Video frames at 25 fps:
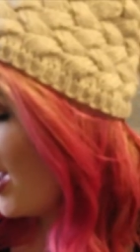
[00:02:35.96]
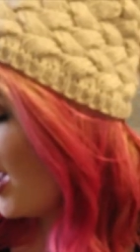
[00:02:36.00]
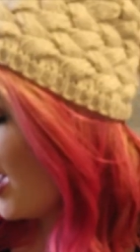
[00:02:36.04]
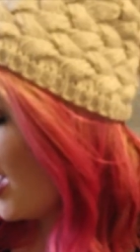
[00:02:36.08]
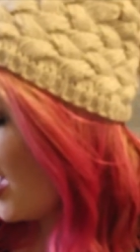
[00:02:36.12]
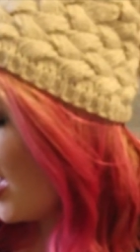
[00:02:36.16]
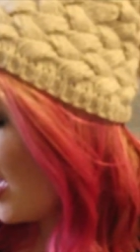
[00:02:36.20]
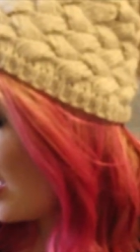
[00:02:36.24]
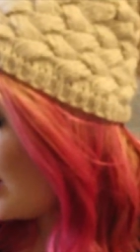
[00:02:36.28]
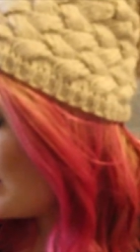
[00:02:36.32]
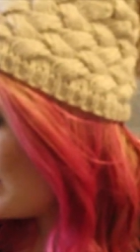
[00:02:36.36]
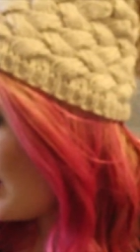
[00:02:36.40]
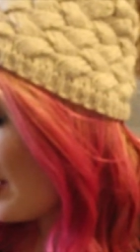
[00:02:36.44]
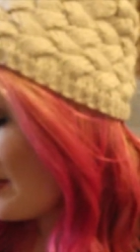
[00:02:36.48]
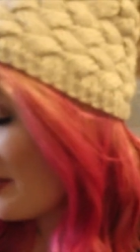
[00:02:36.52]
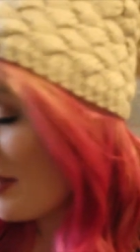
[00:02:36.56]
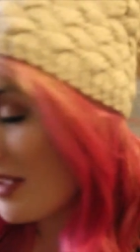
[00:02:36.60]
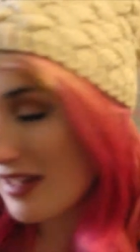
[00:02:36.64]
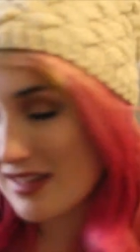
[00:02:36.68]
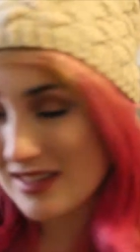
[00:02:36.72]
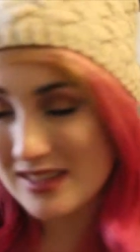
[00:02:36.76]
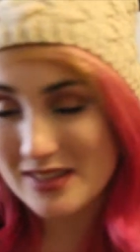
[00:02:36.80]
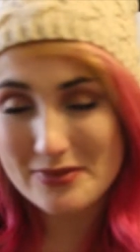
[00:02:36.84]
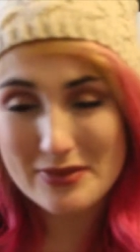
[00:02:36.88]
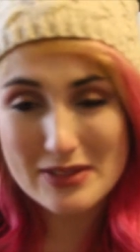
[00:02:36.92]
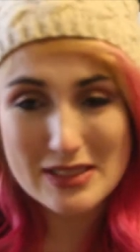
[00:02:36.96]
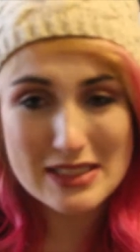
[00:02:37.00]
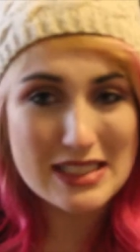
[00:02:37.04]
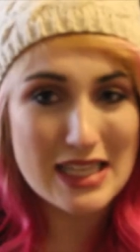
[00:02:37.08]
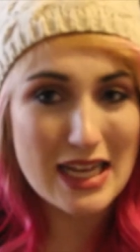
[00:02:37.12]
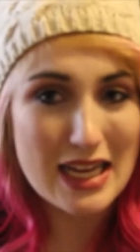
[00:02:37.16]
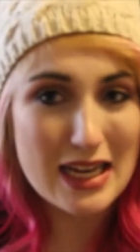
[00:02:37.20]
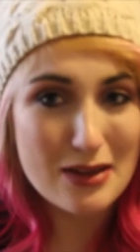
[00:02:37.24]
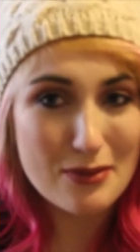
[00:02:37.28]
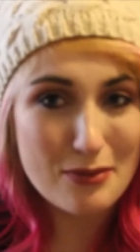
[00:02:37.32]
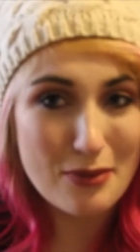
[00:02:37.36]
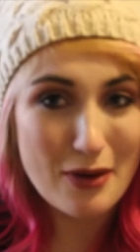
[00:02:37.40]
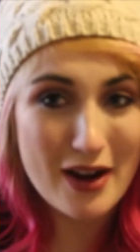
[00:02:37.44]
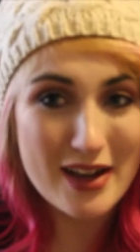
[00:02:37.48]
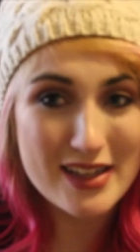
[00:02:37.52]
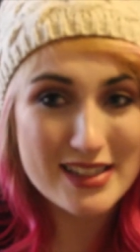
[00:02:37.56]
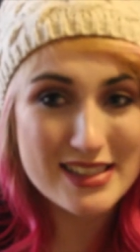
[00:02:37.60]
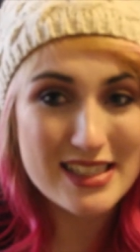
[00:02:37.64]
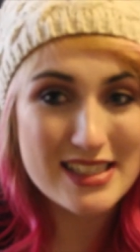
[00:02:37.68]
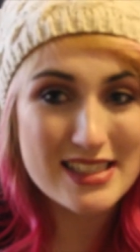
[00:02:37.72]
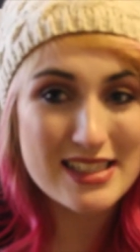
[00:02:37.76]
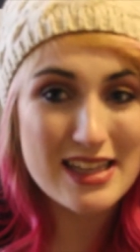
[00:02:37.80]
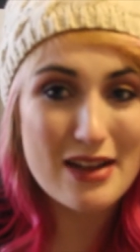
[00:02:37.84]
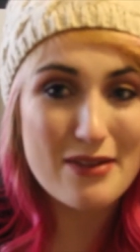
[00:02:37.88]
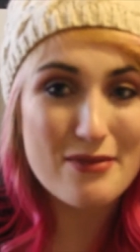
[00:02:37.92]
I've got some exciting
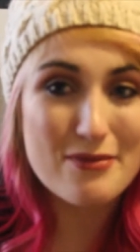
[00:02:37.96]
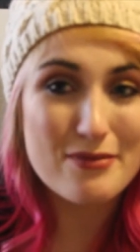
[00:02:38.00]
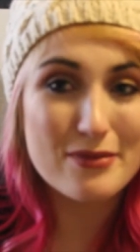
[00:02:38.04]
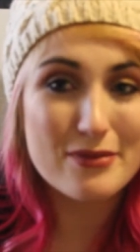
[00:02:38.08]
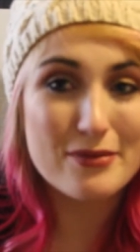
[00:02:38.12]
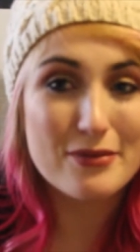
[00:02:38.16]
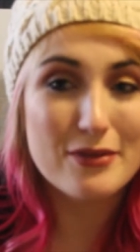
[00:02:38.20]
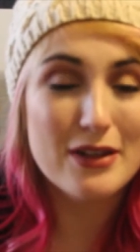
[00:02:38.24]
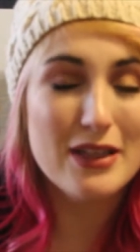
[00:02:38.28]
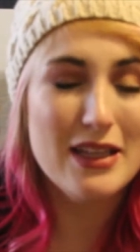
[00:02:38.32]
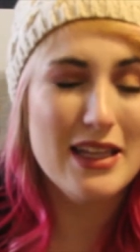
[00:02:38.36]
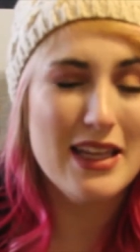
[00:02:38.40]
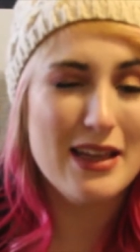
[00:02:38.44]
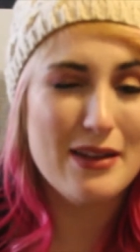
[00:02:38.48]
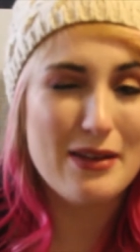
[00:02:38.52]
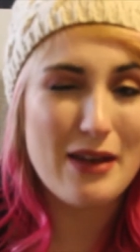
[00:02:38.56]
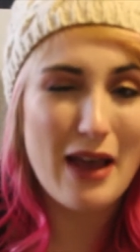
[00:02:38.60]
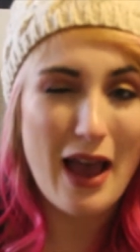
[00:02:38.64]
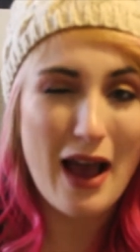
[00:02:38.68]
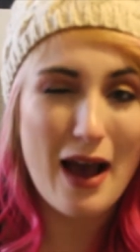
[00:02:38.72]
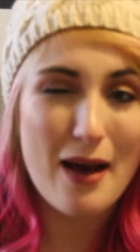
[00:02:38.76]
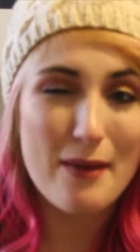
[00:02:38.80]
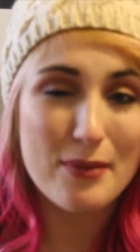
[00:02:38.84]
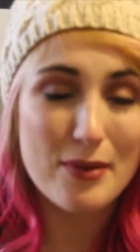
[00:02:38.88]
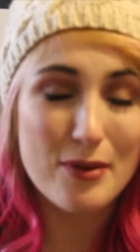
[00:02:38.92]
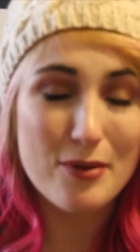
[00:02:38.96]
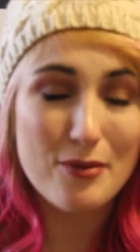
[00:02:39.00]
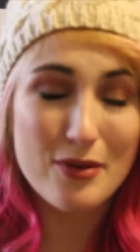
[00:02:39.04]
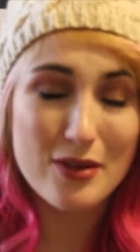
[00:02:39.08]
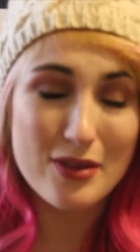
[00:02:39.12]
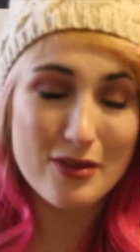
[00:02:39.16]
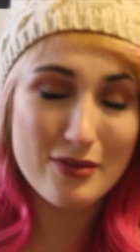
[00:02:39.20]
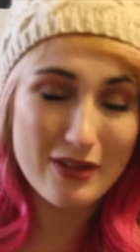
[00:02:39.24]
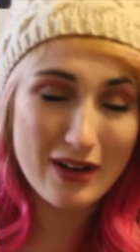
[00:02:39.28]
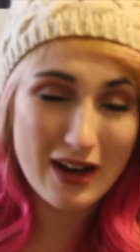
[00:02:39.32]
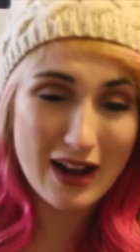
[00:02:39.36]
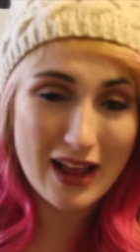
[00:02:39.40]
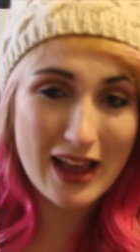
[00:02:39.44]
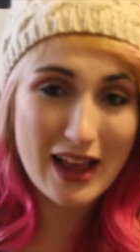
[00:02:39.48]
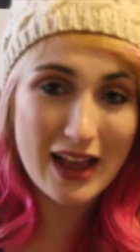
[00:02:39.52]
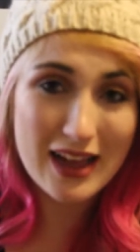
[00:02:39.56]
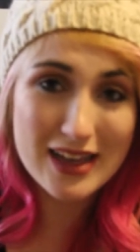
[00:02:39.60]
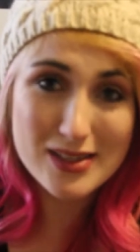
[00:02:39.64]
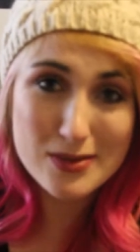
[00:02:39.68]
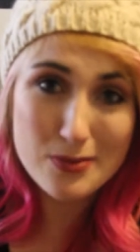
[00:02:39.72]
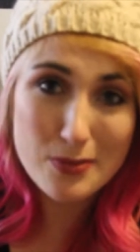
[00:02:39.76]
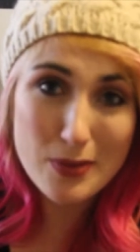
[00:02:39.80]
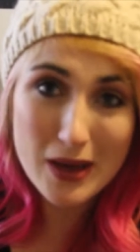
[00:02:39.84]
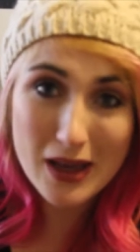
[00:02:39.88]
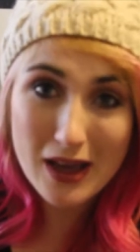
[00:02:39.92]
prizes. I'm really happy with what I
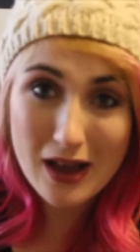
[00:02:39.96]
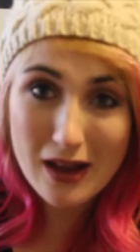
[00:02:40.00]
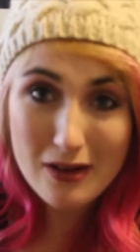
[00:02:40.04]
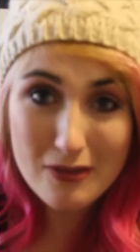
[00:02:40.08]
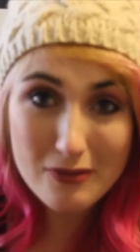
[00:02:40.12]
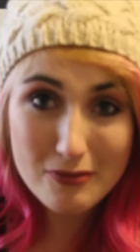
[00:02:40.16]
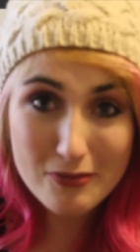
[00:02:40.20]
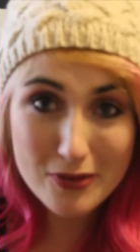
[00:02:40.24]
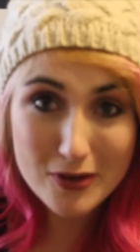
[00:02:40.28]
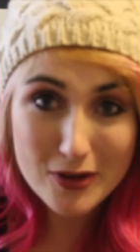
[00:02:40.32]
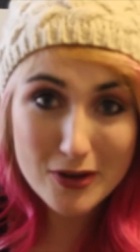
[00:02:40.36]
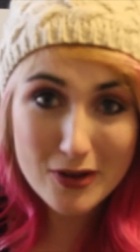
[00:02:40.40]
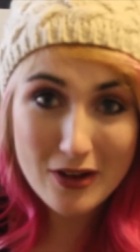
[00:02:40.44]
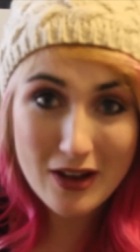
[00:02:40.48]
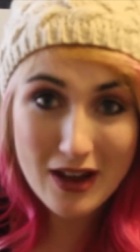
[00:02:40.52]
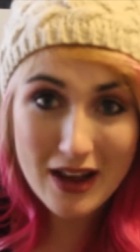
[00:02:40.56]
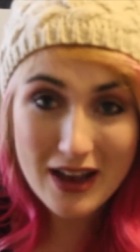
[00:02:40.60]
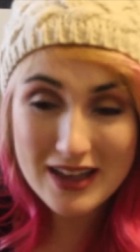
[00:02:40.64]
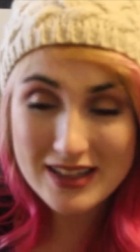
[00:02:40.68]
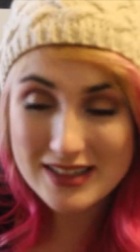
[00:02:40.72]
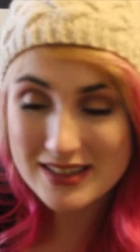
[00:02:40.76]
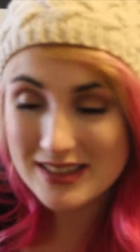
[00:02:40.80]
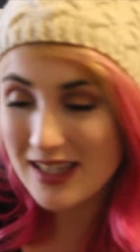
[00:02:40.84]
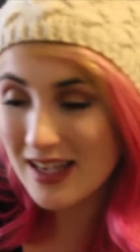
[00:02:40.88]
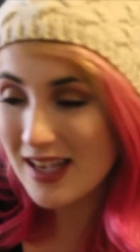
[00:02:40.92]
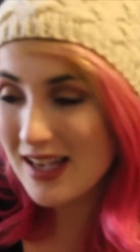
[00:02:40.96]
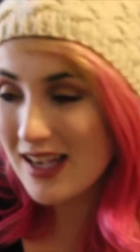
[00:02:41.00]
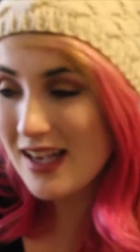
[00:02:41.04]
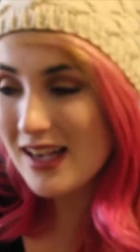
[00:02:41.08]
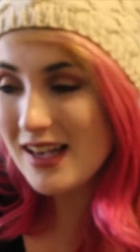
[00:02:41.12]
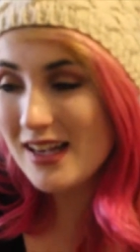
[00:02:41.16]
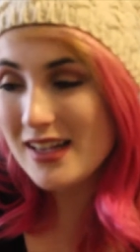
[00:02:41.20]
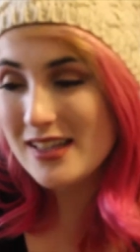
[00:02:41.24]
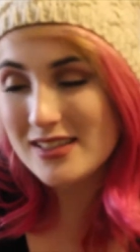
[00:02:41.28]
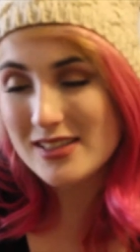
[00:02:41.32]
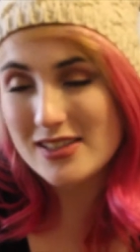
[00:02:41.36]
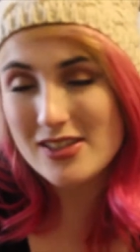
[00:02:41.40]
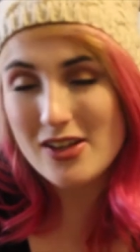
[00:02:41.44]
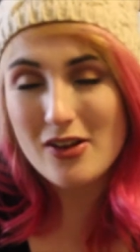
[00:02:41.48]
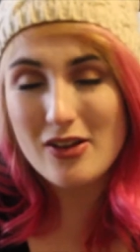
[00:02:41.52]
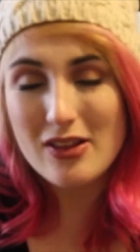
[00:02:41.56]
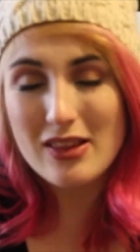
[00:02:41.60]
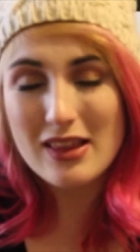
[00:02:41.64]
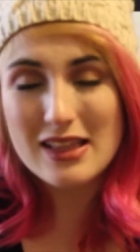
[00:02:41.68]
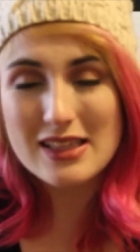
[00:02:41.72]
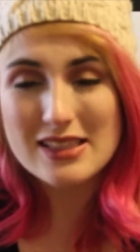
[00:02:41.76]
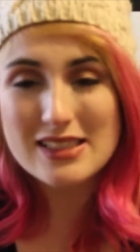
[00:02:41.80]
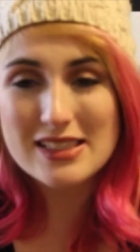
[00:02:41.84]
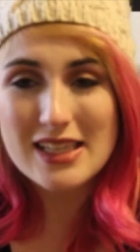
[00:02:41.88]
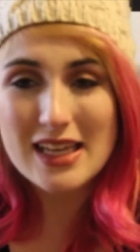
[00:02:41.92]
got to pick up for you guys. So
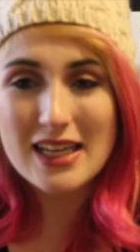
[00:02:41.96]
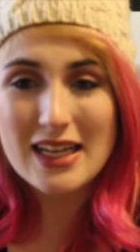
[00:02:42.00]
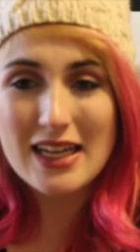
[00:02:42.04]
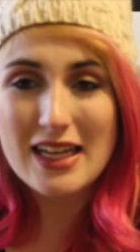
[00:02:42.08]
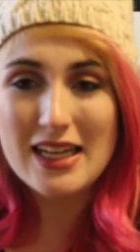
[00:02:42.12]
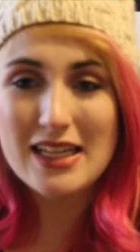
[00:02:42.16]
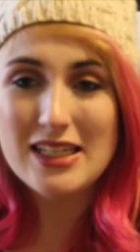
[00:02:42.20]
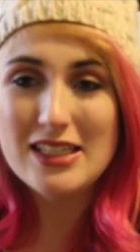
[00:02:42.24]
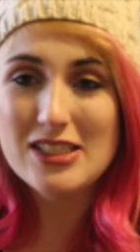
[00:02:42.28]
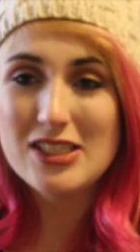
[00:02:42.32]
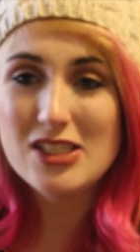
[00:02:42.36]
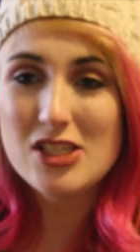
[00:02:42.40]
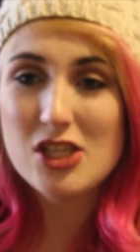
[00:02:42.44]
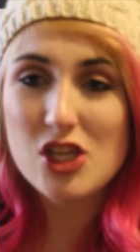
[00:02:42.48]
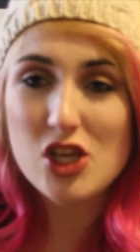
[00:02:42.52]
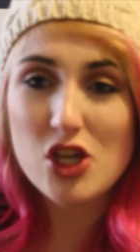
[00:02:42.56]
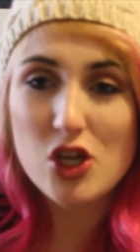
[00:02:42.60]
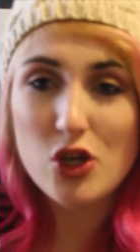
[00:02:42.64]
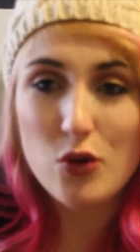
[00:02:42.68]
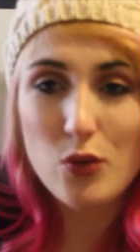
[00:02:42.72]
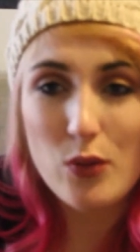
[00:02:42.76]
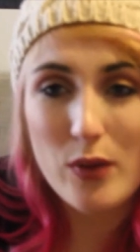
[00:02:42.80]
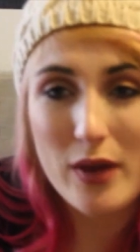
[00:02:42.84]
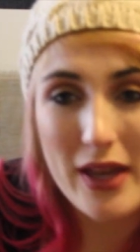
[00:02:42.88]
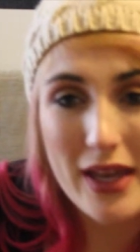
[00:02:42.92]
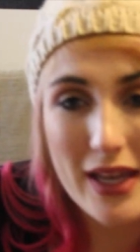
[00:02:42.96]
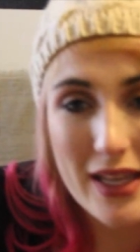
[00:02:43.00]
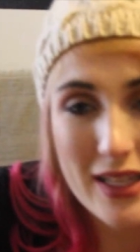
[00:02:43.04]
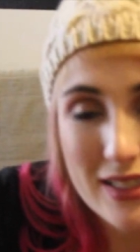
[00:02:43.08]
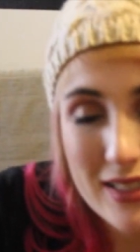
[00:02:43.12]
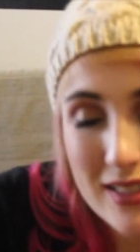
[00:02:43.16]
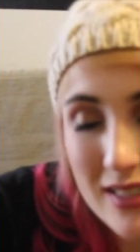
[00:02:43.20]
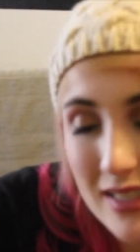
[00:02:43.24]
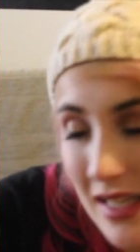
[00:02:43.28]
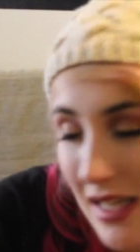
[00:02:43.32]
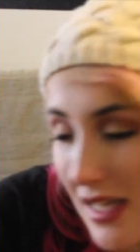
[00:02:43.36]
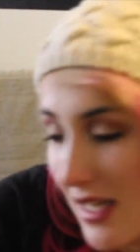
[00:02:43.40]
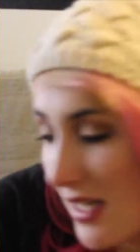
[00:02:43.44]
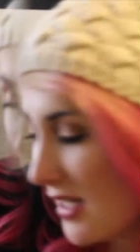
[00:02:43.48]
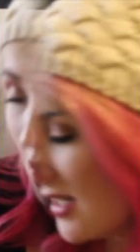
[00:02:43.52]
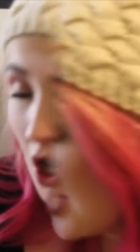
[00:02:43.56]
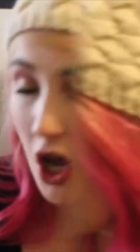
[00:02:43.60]
let's get into it.